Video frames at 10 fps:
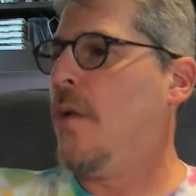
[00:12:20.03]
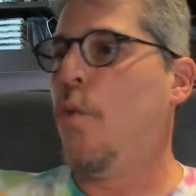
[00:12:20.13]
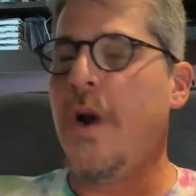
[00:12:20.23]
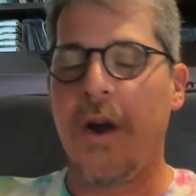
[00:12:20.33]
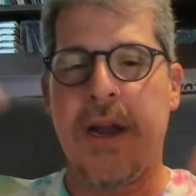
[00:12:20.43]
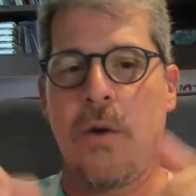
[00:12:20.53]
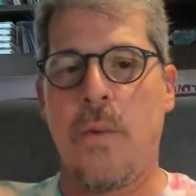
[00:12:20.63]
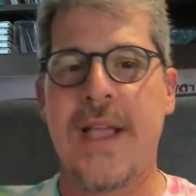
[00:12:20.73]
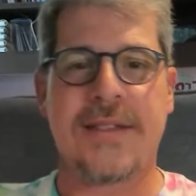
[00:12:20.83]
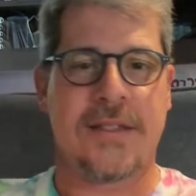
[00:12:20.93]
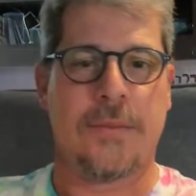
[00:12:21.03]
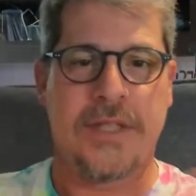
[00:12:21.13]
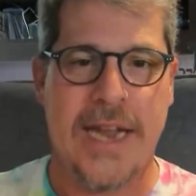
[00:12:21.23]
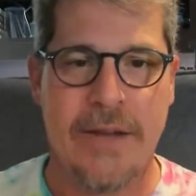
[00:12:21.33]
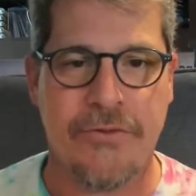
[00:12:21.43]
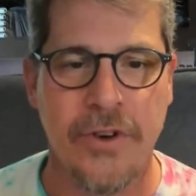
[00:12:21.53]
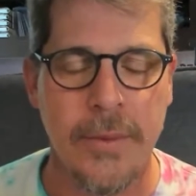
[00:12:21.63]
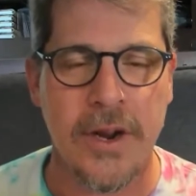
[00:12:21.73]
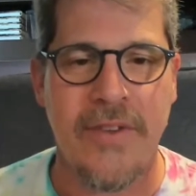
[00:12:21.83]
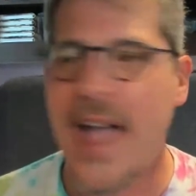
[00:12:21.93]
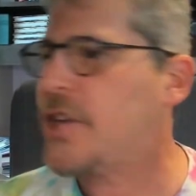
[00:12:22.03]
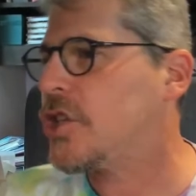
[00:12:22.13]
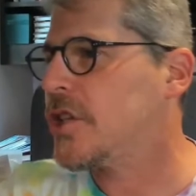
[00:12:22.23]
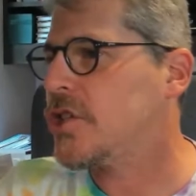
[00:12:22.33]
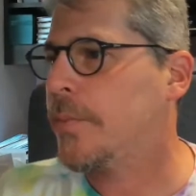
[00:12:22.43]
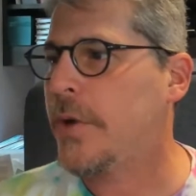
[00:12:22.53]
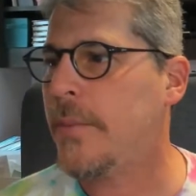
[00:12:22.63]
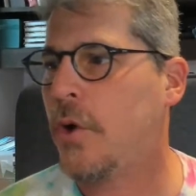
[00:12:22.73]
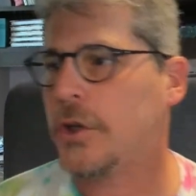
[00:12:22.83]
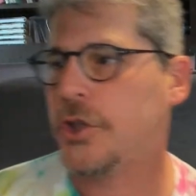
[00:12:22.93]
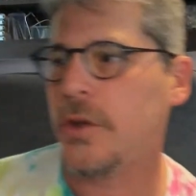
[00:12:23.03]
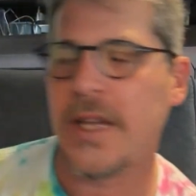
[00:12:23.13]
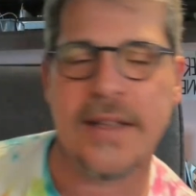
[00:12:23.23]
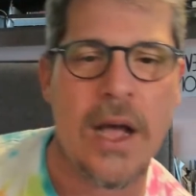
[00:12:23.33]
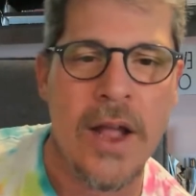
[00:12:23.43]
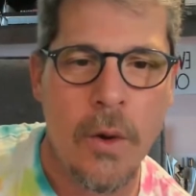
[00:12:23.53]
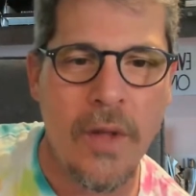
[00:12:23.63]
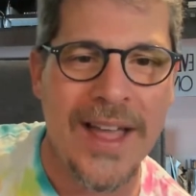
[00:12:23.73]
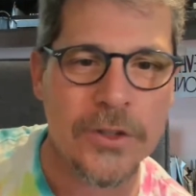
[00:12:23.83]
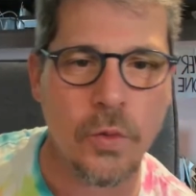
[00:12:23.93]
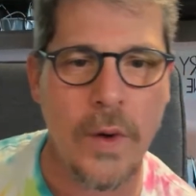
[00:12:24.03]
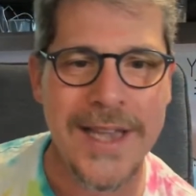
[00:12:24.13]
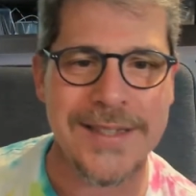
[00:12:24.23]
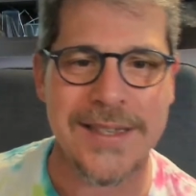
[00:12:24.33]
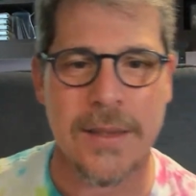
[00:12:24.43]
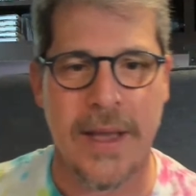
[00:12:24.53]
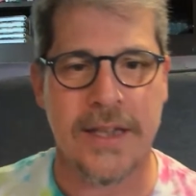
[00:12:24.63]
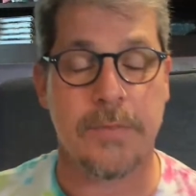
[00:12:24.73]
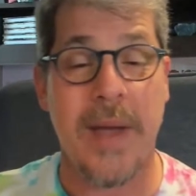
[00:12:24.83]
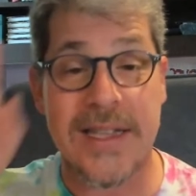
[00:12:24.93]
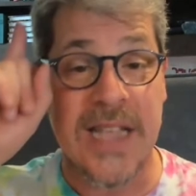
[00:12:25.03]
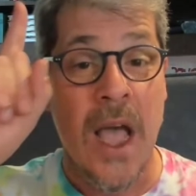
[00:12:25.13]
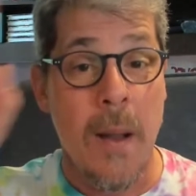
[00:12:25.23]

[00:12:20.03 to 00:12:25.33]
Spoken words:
We're here racism today. Affirmative action. The Supreme Court shooting it down. Well, that's racism at its best.